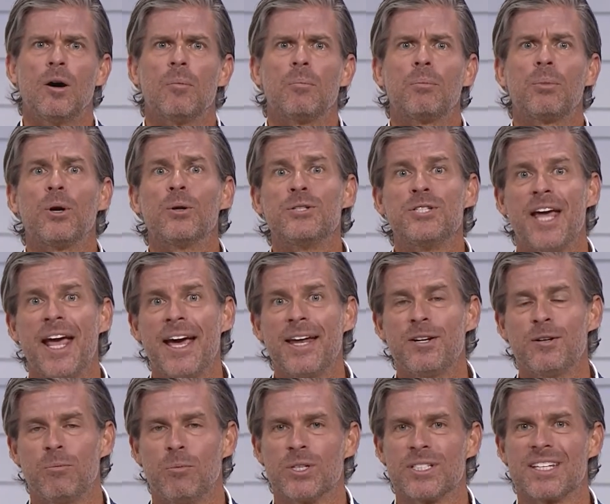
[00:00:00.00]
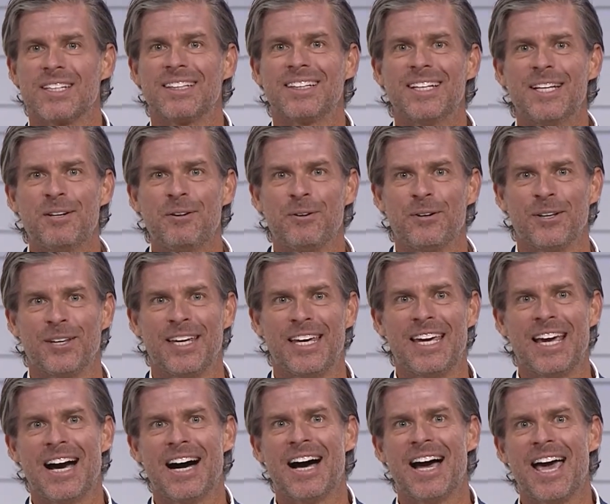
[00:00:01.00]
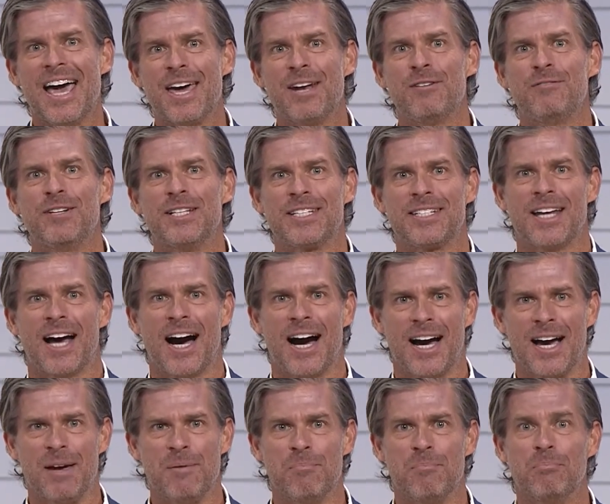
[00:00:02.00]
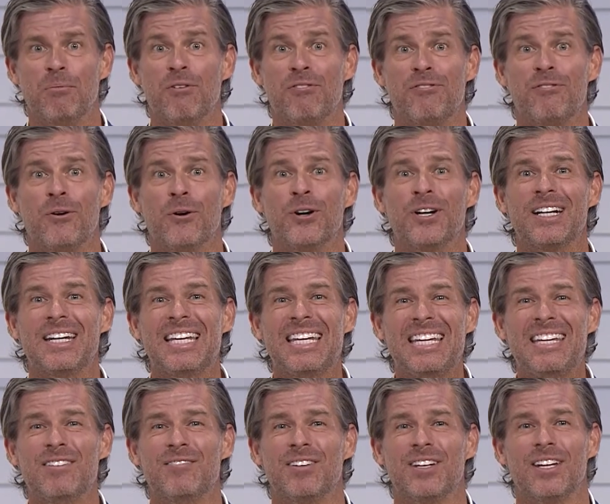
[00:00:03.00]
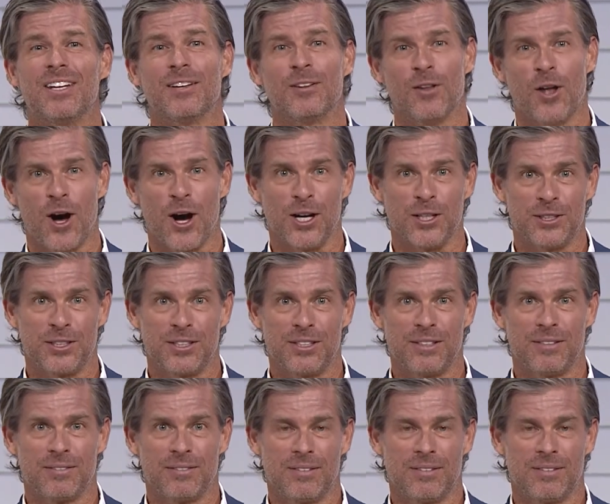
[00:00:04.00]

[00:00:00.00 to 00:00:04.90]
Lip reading: Protandim was literally ahead of its time before it even launched.